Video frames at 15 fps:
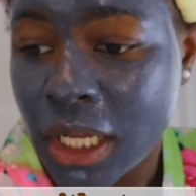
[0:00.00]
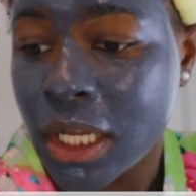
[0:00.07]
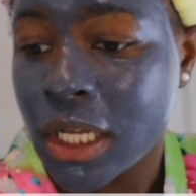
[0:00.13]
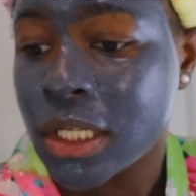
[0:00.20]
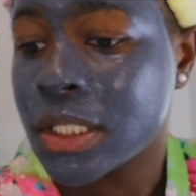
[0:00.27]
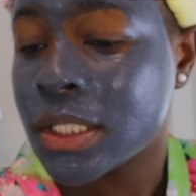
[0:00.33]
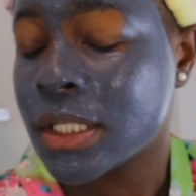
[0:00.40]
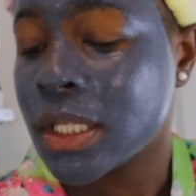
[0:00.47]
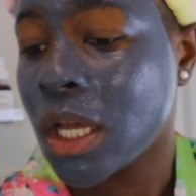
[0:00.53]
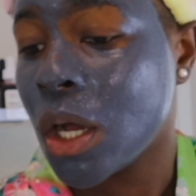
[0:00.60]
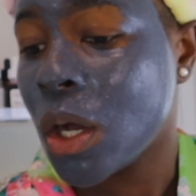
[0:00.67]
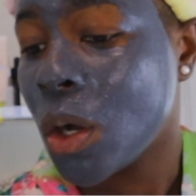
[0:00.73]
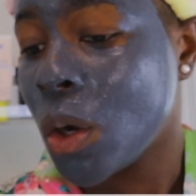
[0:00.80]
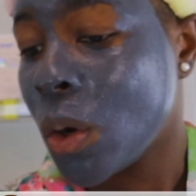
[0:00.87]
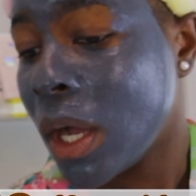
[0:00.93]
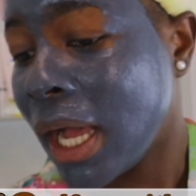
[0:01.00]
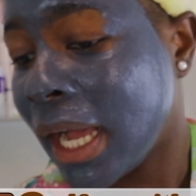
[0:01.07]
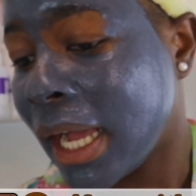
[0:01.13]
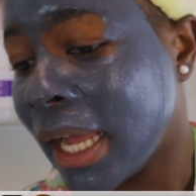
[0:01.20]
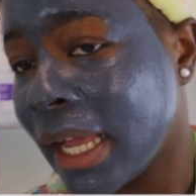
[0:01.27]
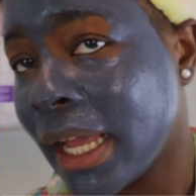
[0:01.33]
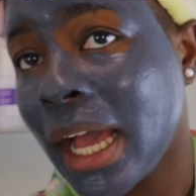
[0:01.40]
So
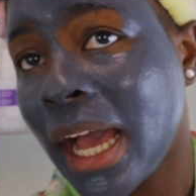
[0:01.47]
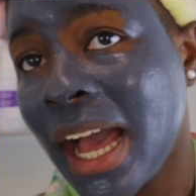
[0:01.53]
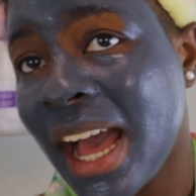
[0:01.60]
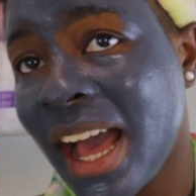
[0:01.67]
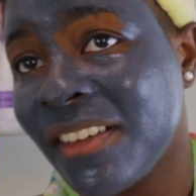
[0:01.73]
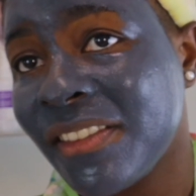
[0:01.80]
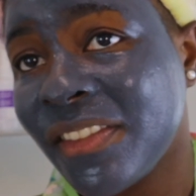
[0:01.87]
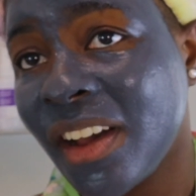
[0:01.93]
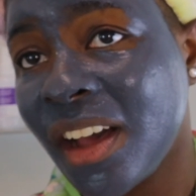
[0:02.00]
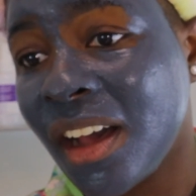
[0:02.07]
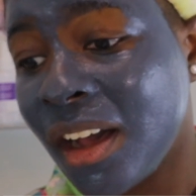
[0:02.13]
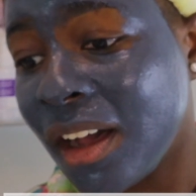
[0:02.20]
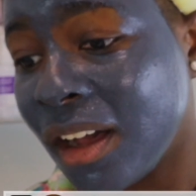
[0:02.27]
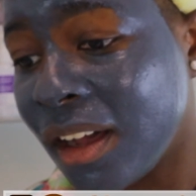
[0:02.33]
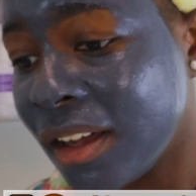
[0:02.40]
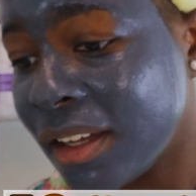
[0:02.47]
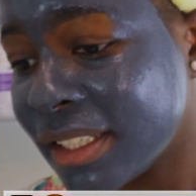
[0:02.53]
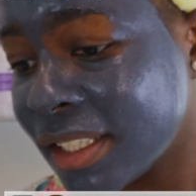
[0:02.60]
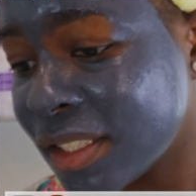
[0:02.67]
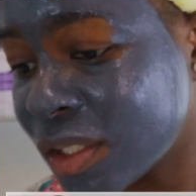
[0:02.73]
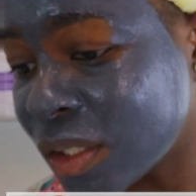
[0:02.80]
I have this